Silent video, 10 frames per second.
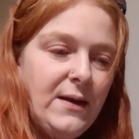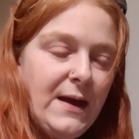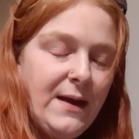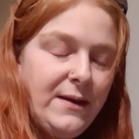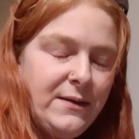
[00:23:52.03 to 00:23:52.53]

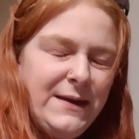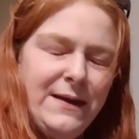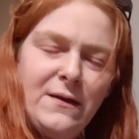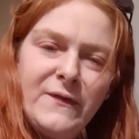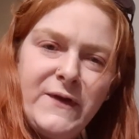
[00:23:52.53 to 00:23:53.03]

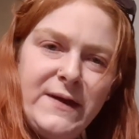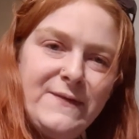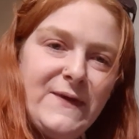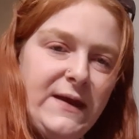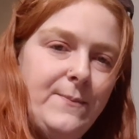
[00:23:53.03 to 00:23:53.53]
I think
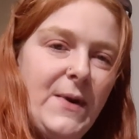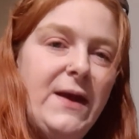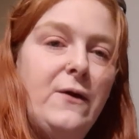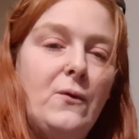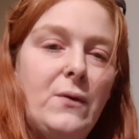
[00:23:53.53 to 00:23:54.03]
it's
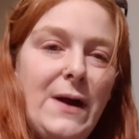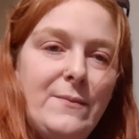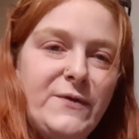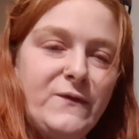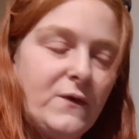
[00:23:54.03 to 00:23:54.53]
eBay or
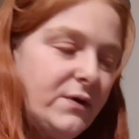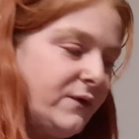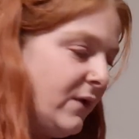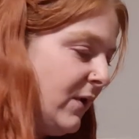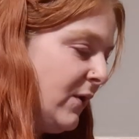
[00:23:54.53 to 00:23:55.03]

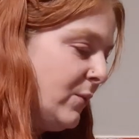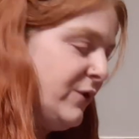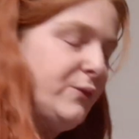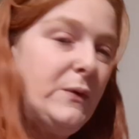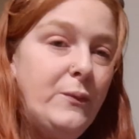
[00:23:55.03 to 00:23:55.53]
Amazon,
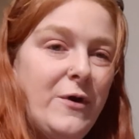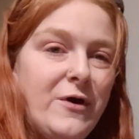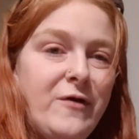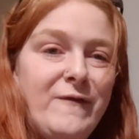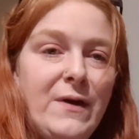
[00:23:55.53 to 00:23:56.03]
which would
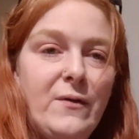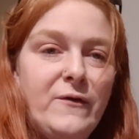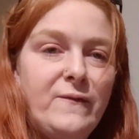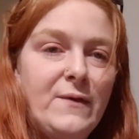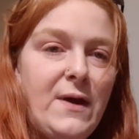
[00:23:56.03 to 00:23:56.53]
work
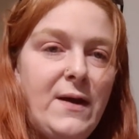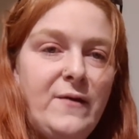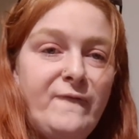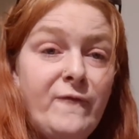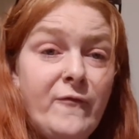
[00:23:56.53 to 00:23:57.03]
around
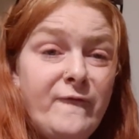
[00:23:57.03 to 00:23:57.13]
$4 or